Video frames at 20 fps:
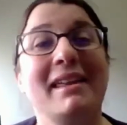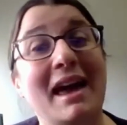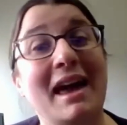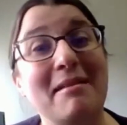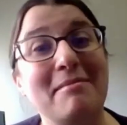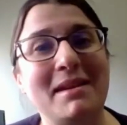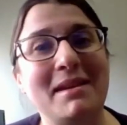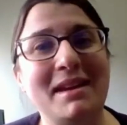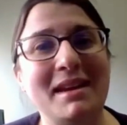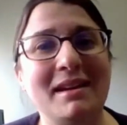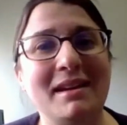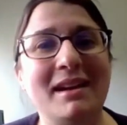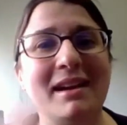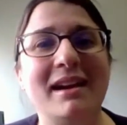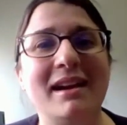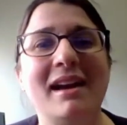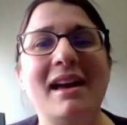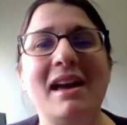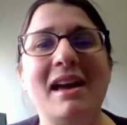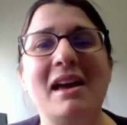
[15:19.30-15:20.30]
my lab
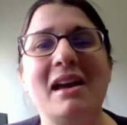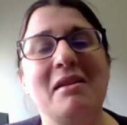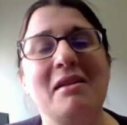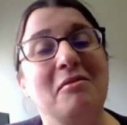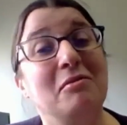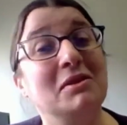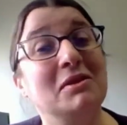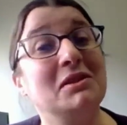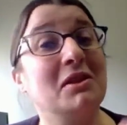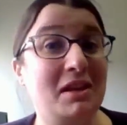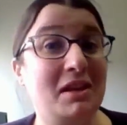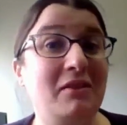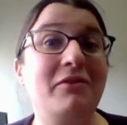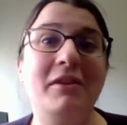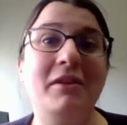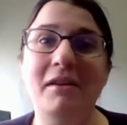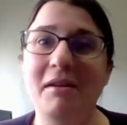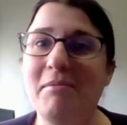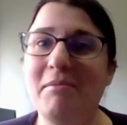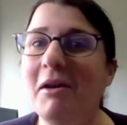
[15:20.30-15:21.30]
here was
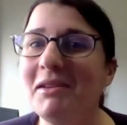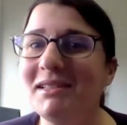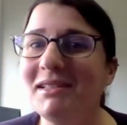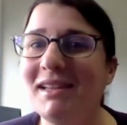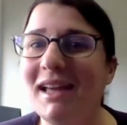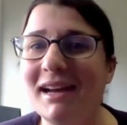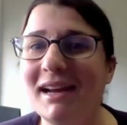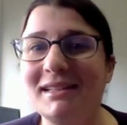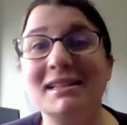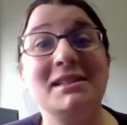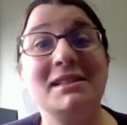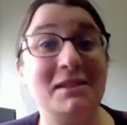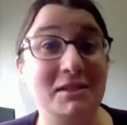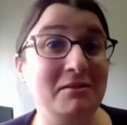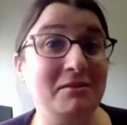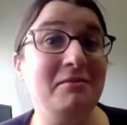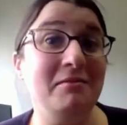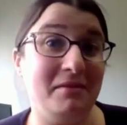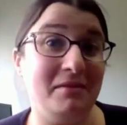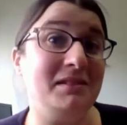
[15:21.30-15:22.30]
looking for a postdoc to
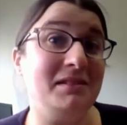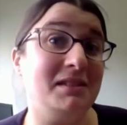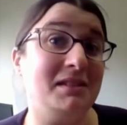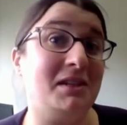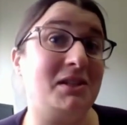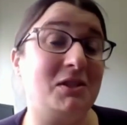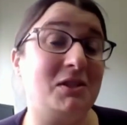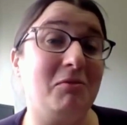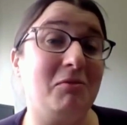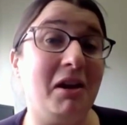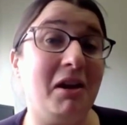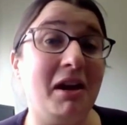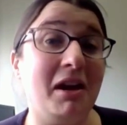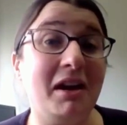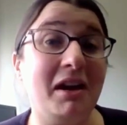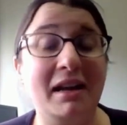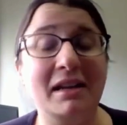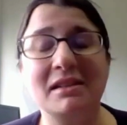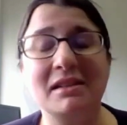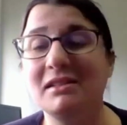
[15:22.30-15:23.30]
do such
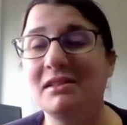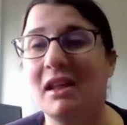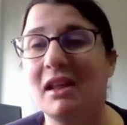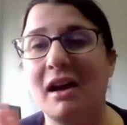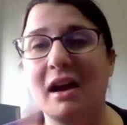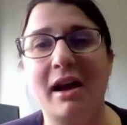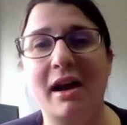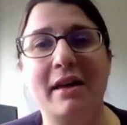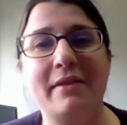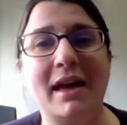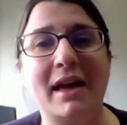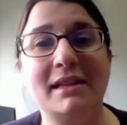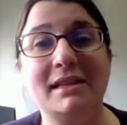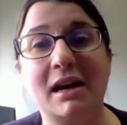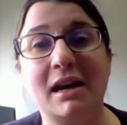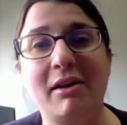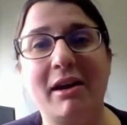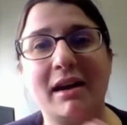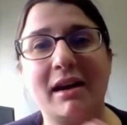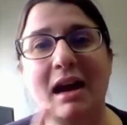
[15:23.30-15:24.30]
work. And uh,
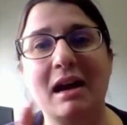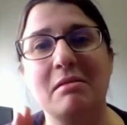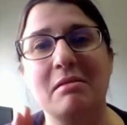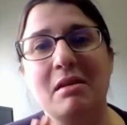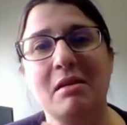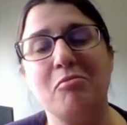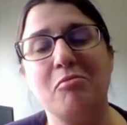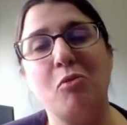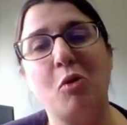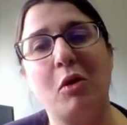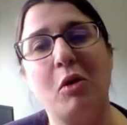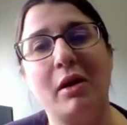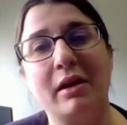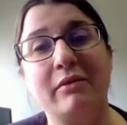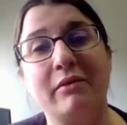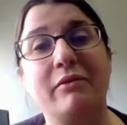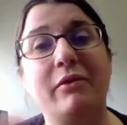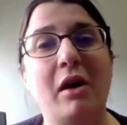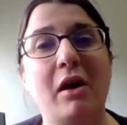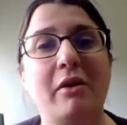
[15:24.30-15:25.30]
that's how I got
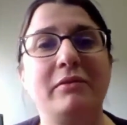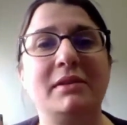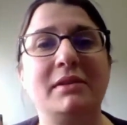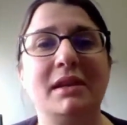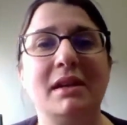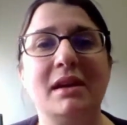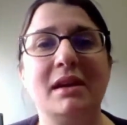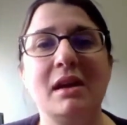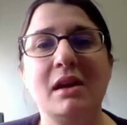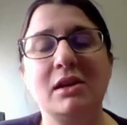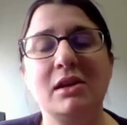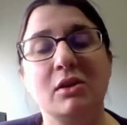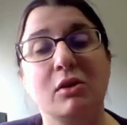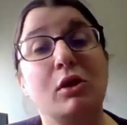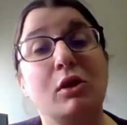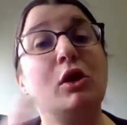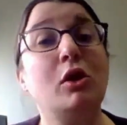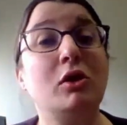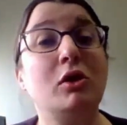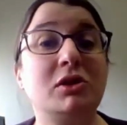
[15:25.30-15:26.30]
more involved,
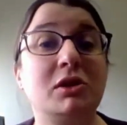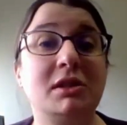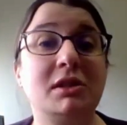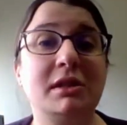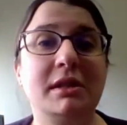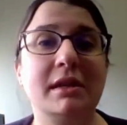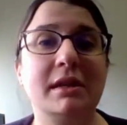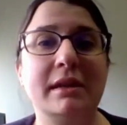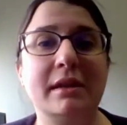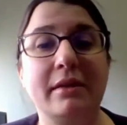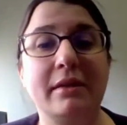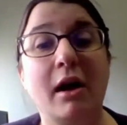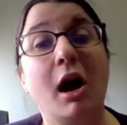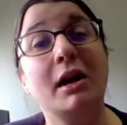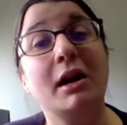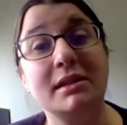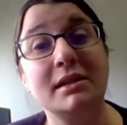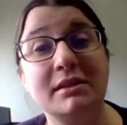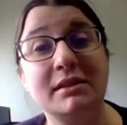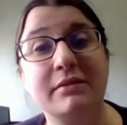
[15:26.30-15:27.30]
you know, closer to the
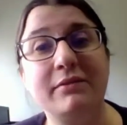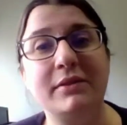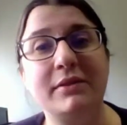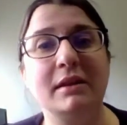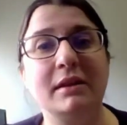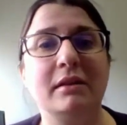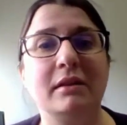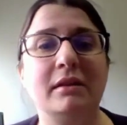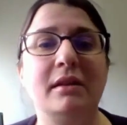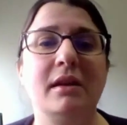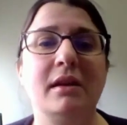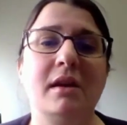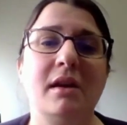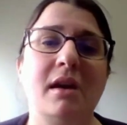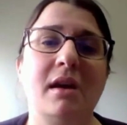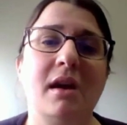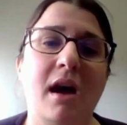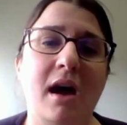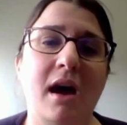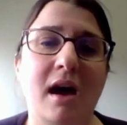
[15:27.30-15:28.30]
autism field
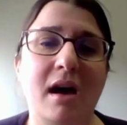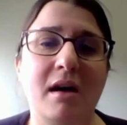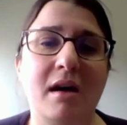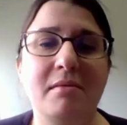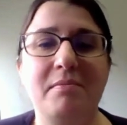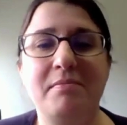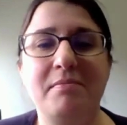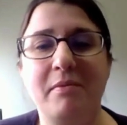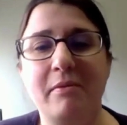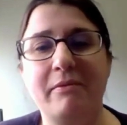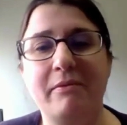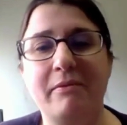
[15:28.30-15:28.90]
uh,